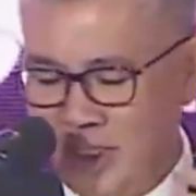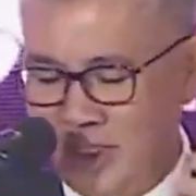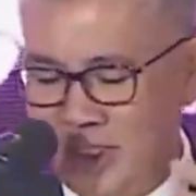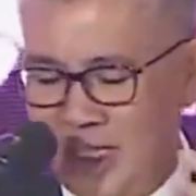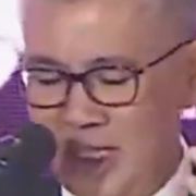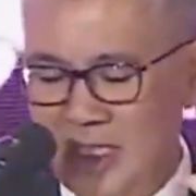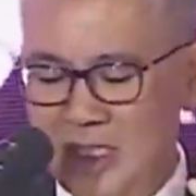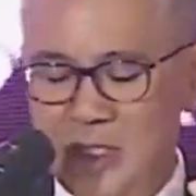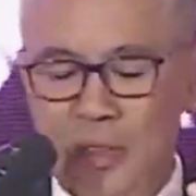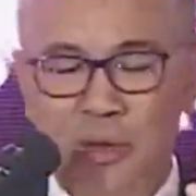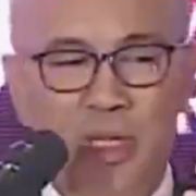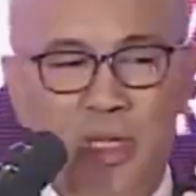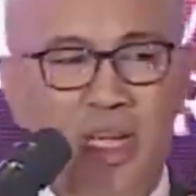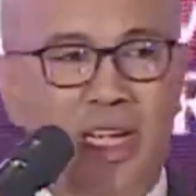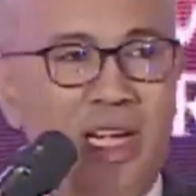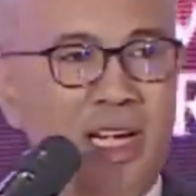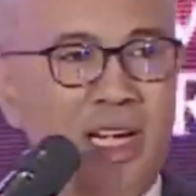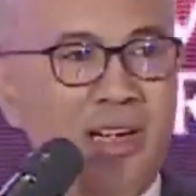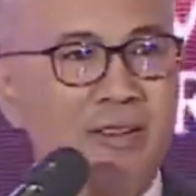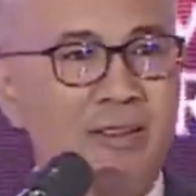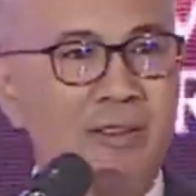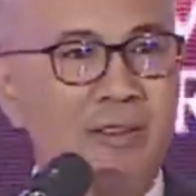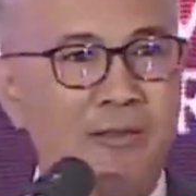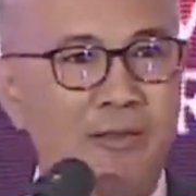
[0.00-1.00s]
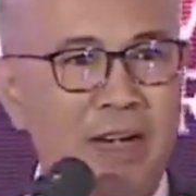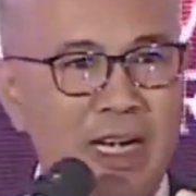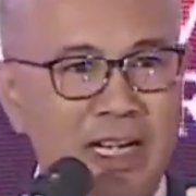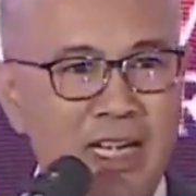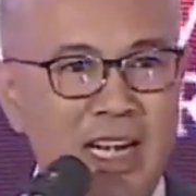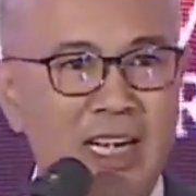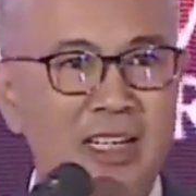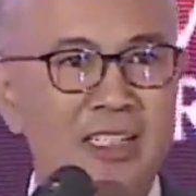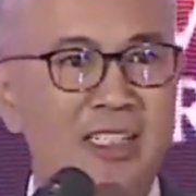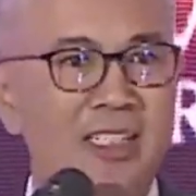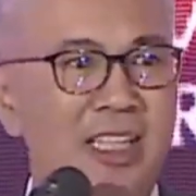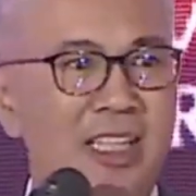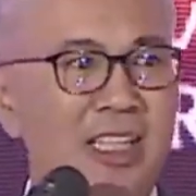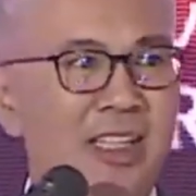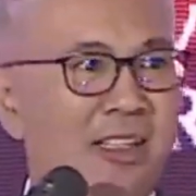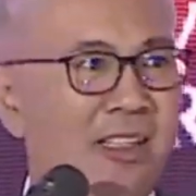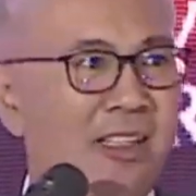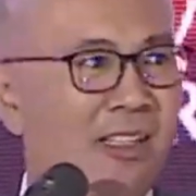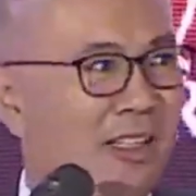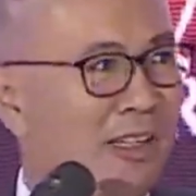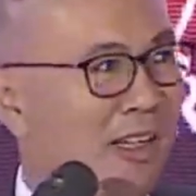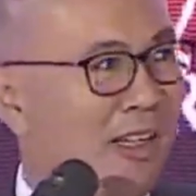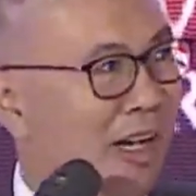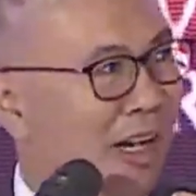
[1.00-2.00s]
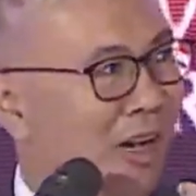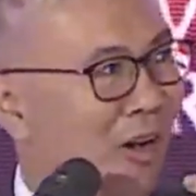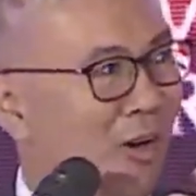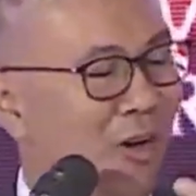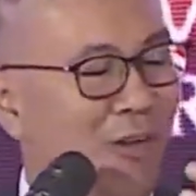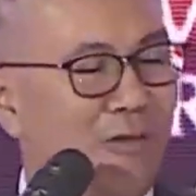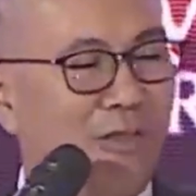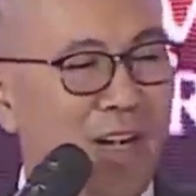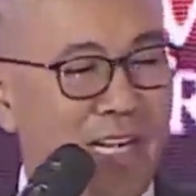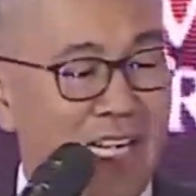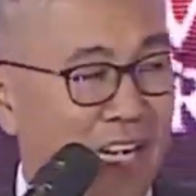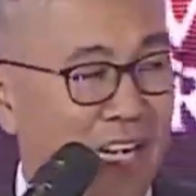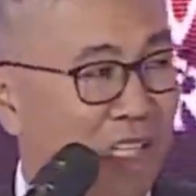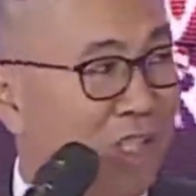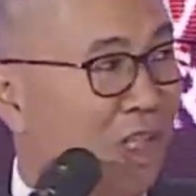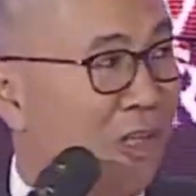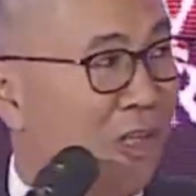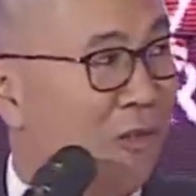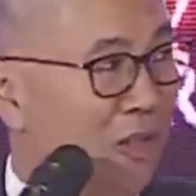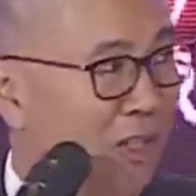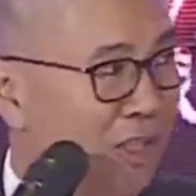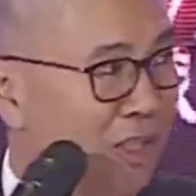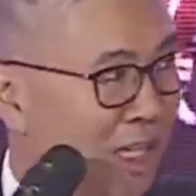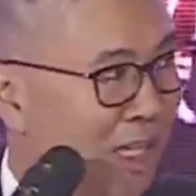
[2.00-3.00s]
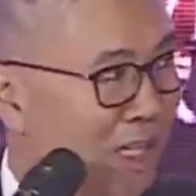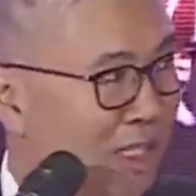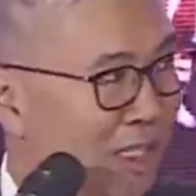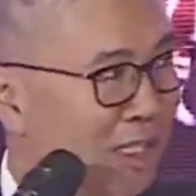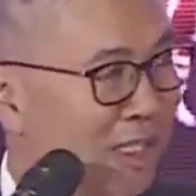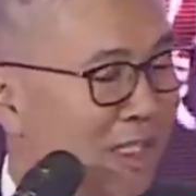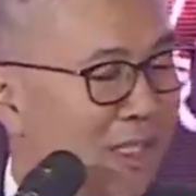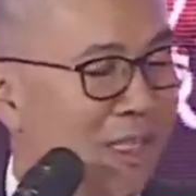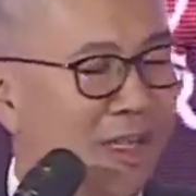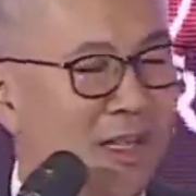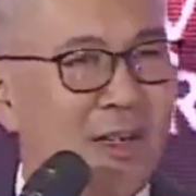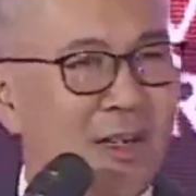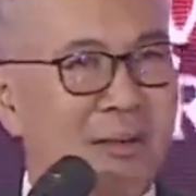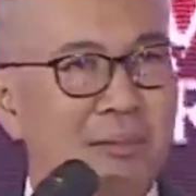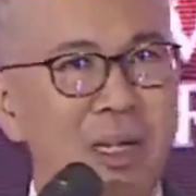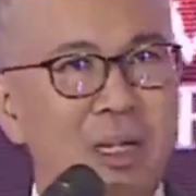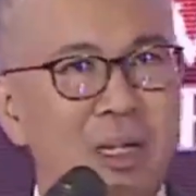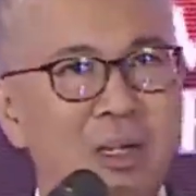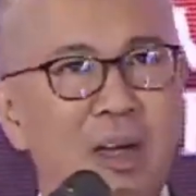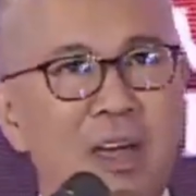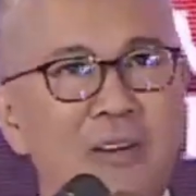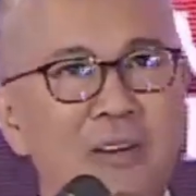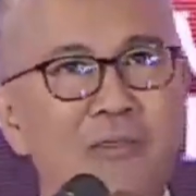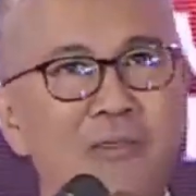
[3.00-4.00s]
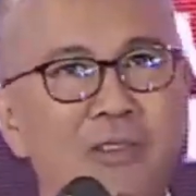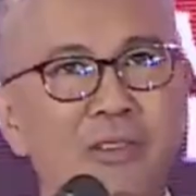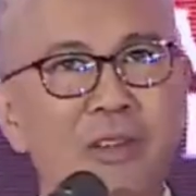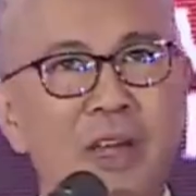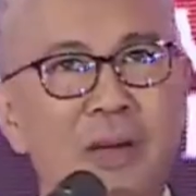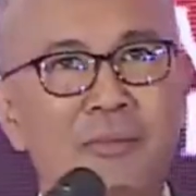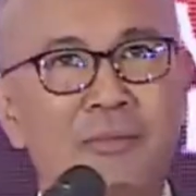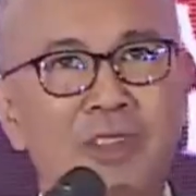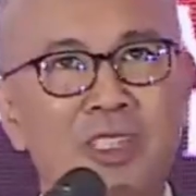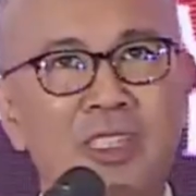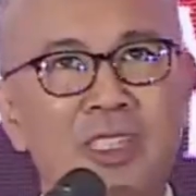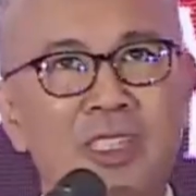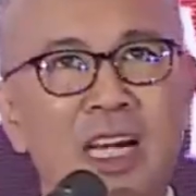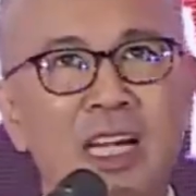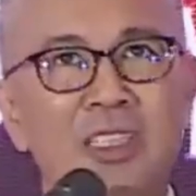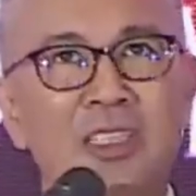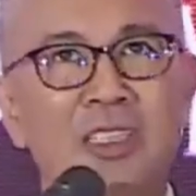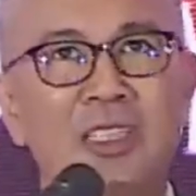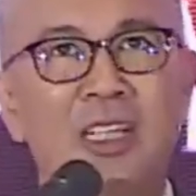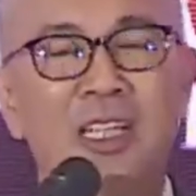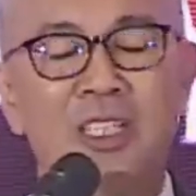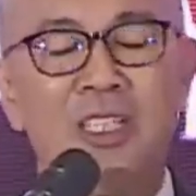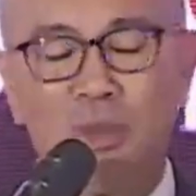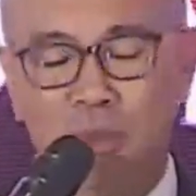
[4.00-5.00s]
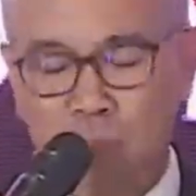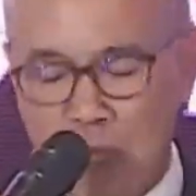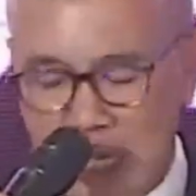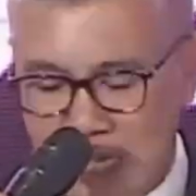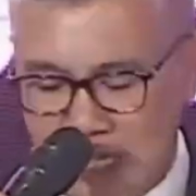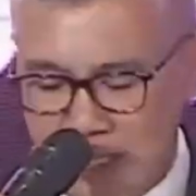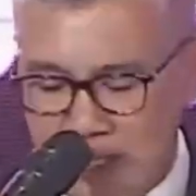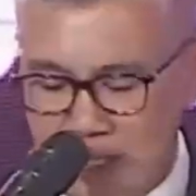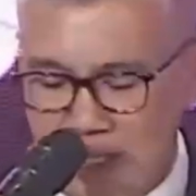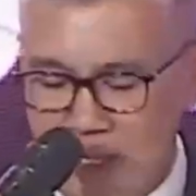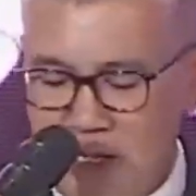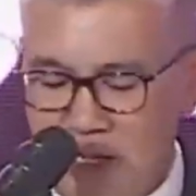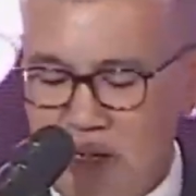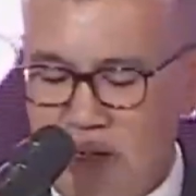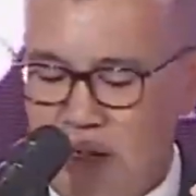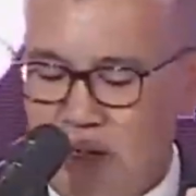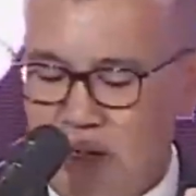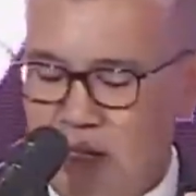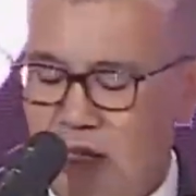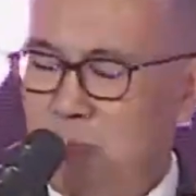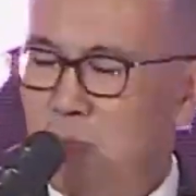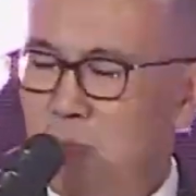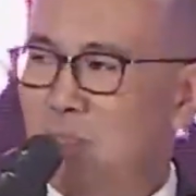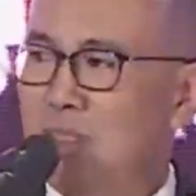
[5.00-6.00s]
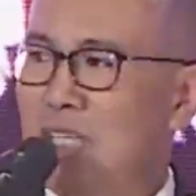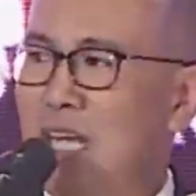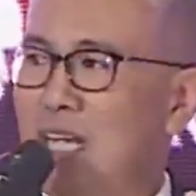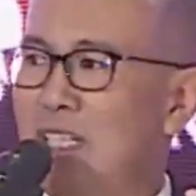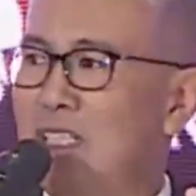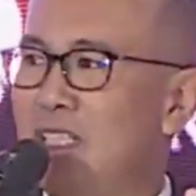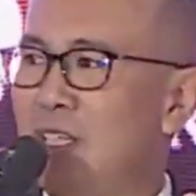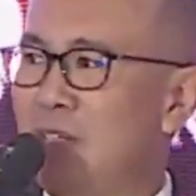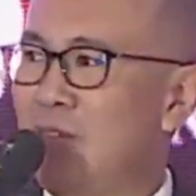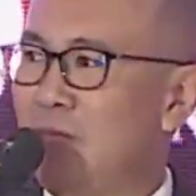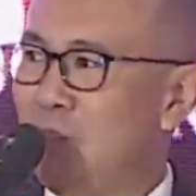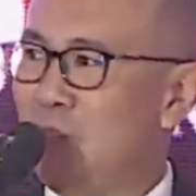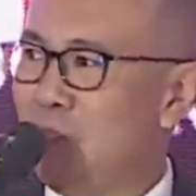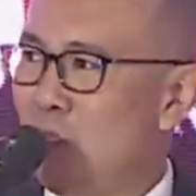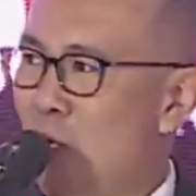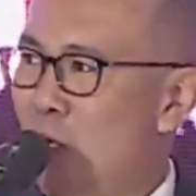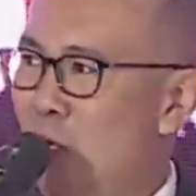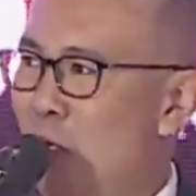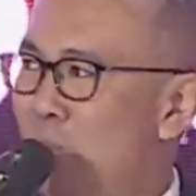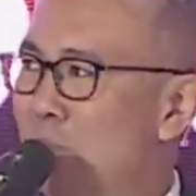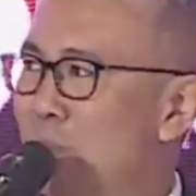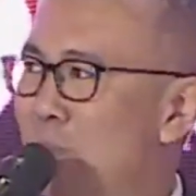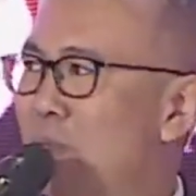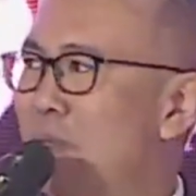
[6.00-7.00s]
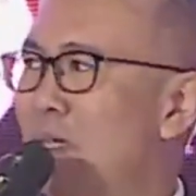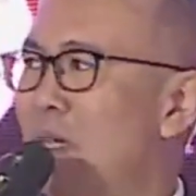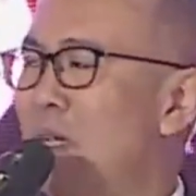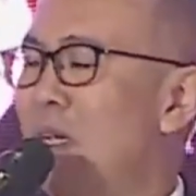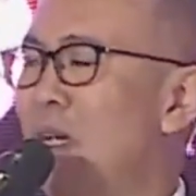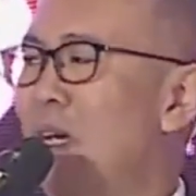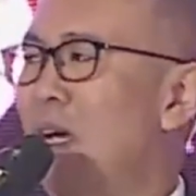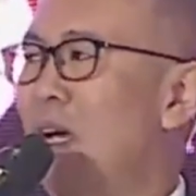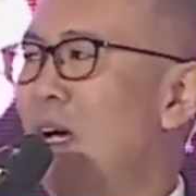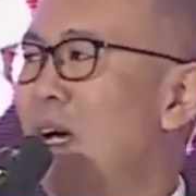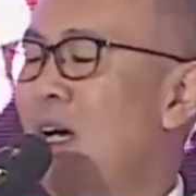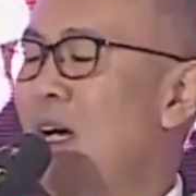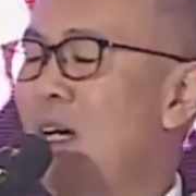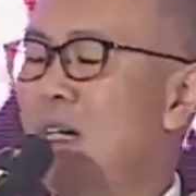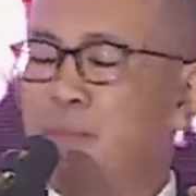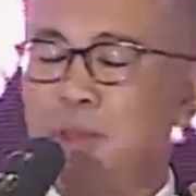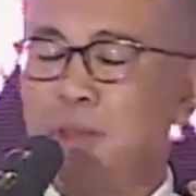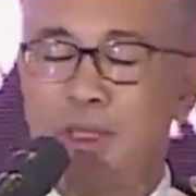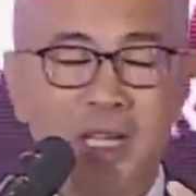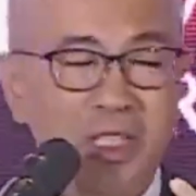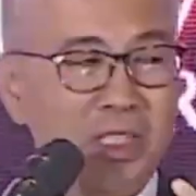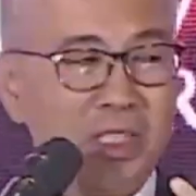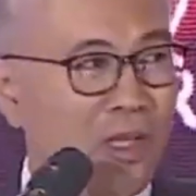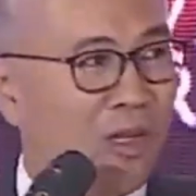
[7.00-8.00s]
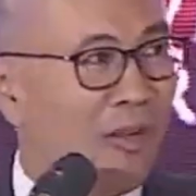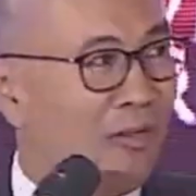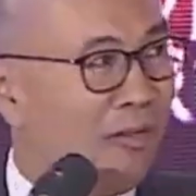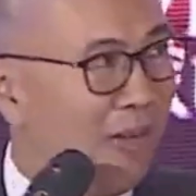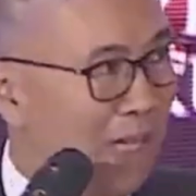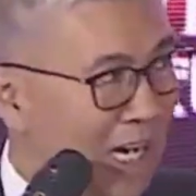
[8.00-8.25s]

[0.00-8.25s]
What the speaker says: just looking at financing or financial returns, but now emphasizing as well on the protection of jobs, the protection of